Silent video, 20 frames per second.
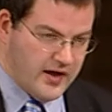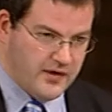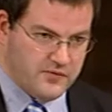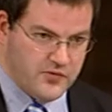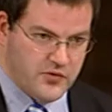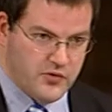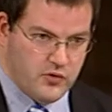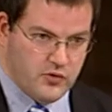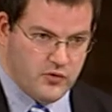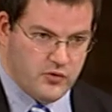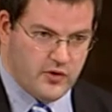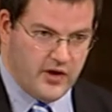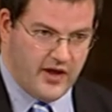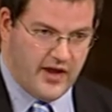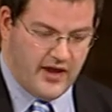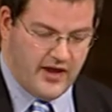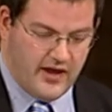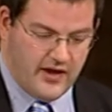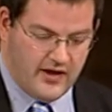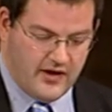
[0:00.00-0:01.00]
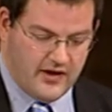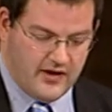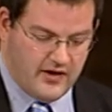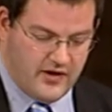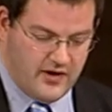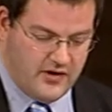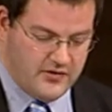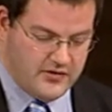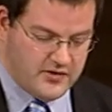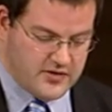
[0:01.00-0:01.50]
have no
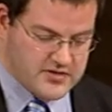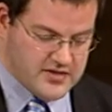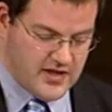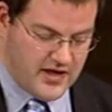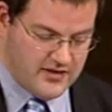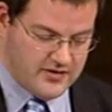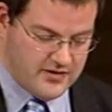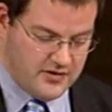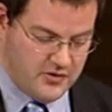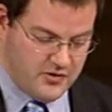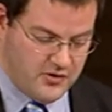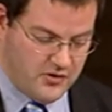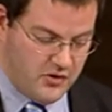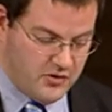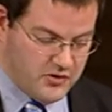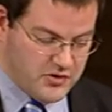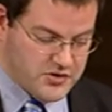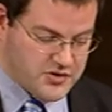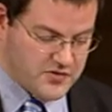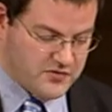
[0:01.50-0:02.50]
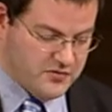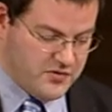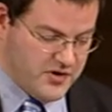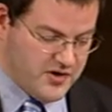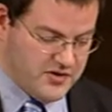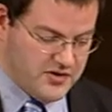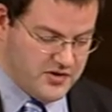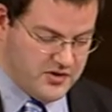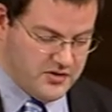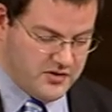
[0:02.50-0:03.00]
understanding or knowledge of
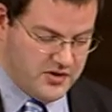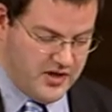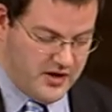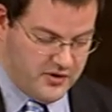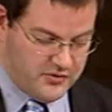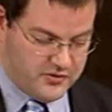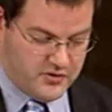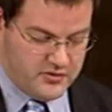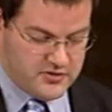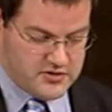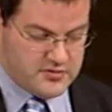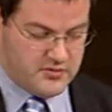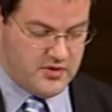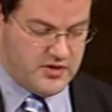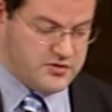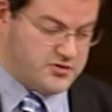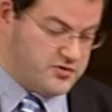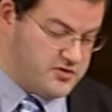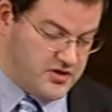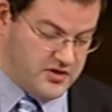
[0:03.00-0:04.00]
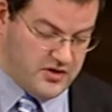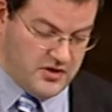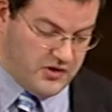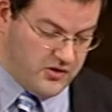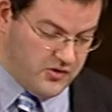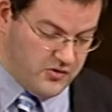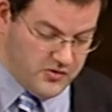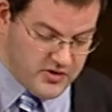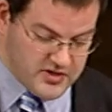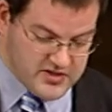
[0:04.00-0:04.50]
where the health consequentials are going to
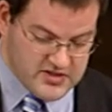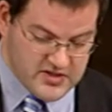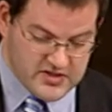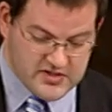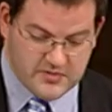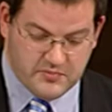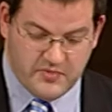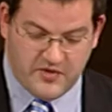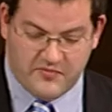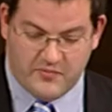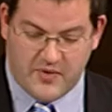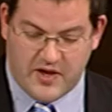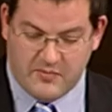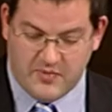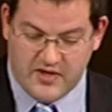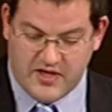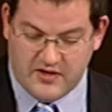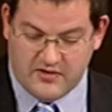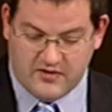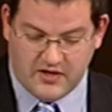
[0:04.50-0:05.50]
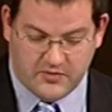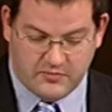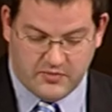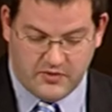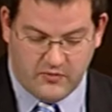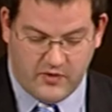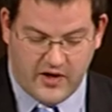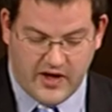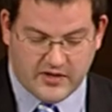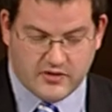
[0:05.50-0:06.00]
go. It sits above my pay grade.
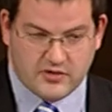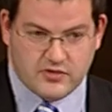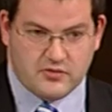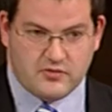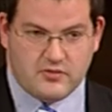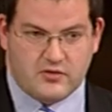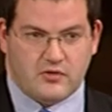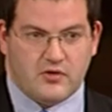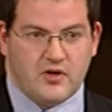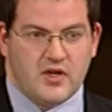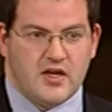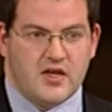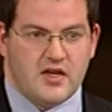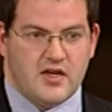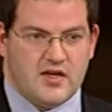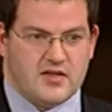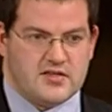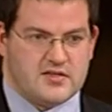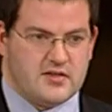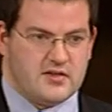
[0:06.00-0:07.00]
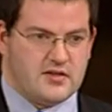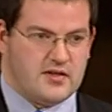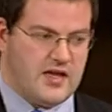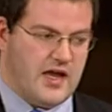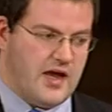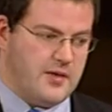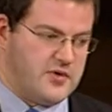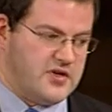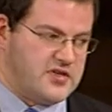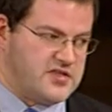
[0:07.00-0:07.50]
But what I do know is that the
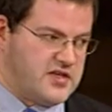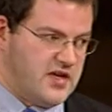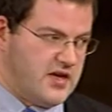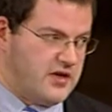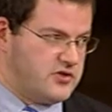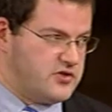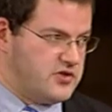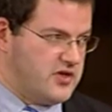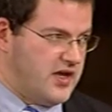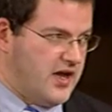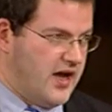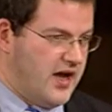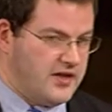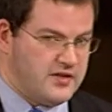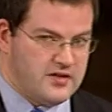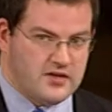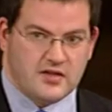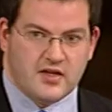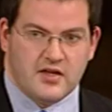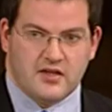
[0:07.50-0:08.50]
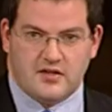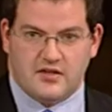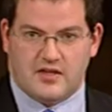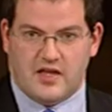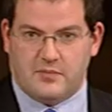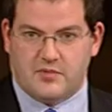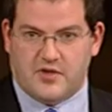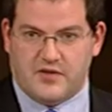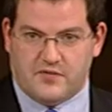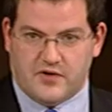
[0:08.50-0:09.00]
Cabinet Secretary and the
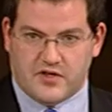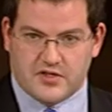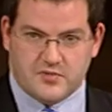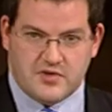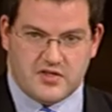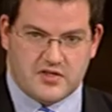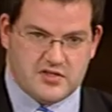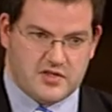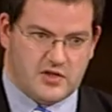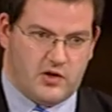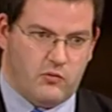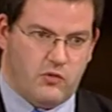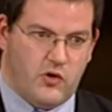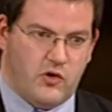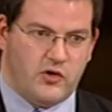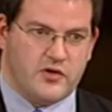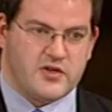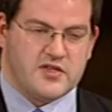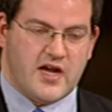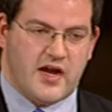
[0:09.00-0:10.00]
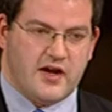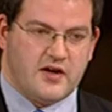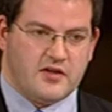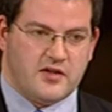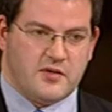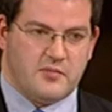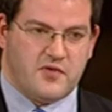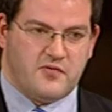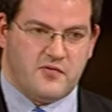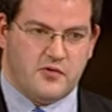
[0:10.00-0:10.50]
Deputy First Minister will
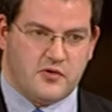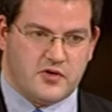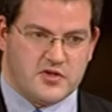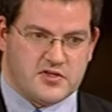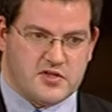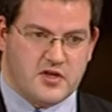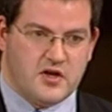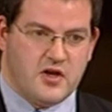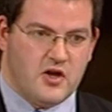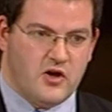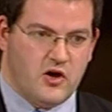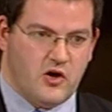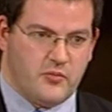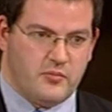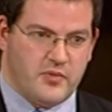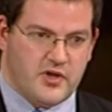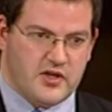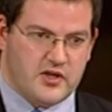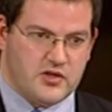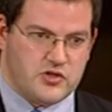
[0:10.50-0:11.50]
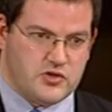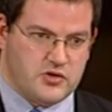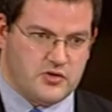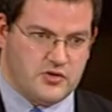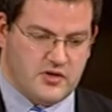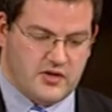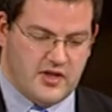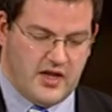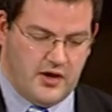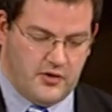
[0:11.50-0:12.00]
entirely be focused on making sure
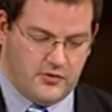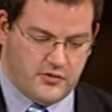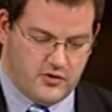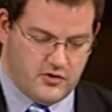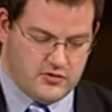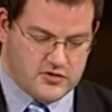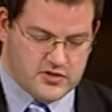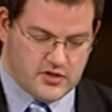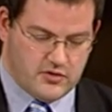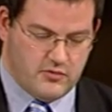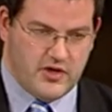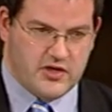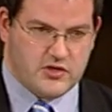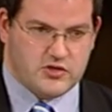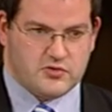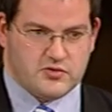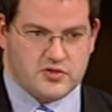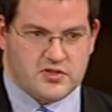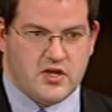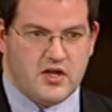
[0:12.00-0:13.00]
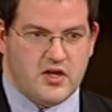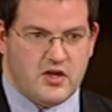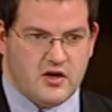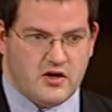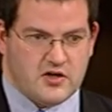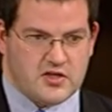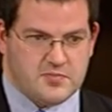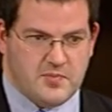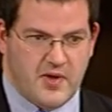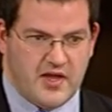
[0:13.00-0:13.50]
that the health consequentials
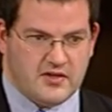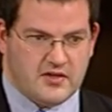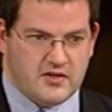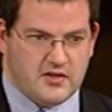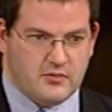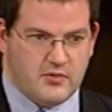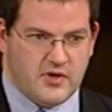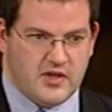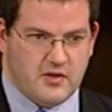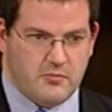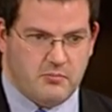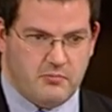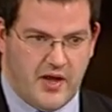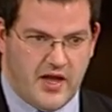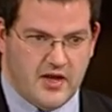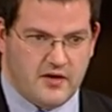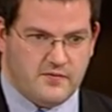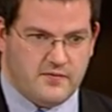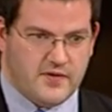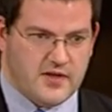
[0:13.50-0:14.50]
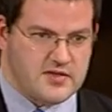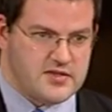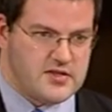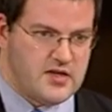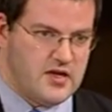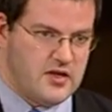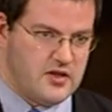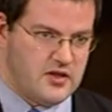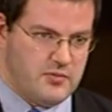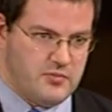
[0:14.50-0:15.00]
are spent in a way that benefits
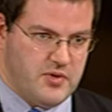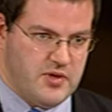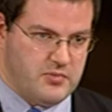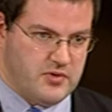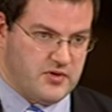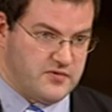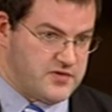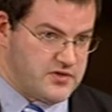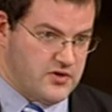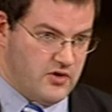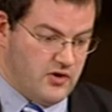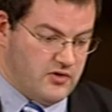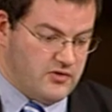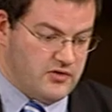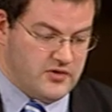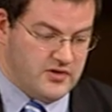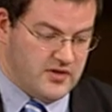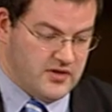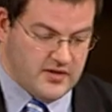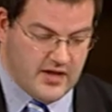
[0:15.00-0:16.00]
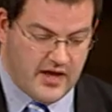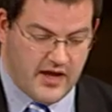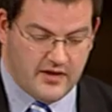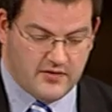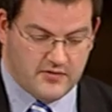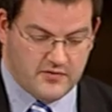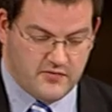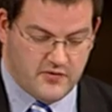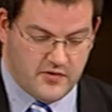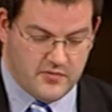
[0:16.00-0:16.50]
the people of Scotland. And
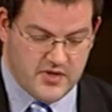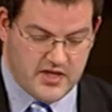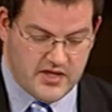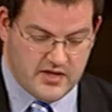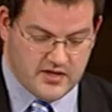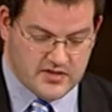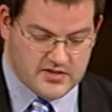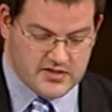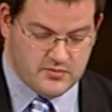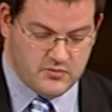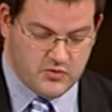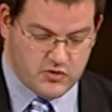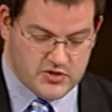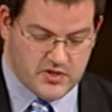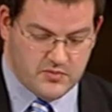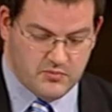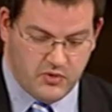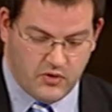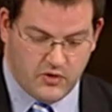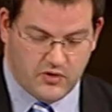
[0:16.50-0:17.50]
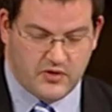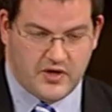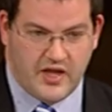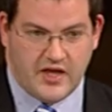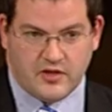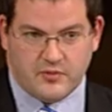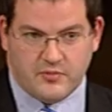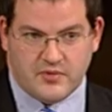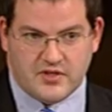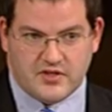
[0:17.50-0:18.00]
that, for me, is the most important
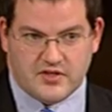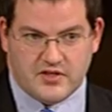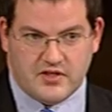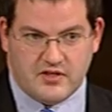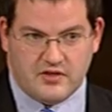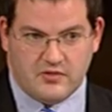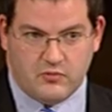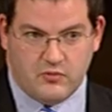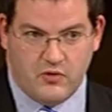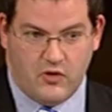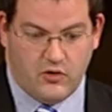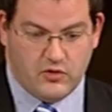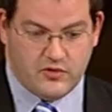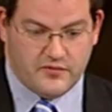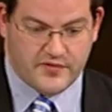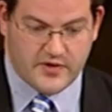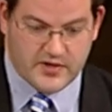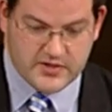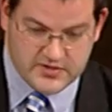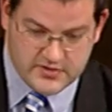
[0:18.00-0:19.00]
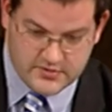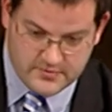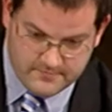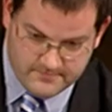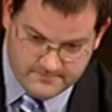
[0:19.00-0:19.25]
element in all of this.